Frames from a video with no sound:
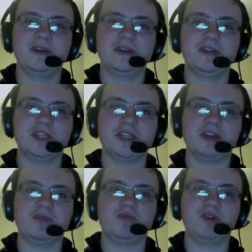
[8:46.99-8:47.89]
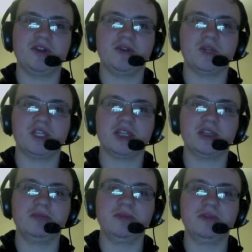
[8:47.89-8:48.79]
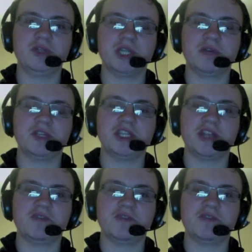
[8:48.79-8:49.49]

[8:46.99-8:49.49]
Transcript: So they can probably go and sing the blues now instead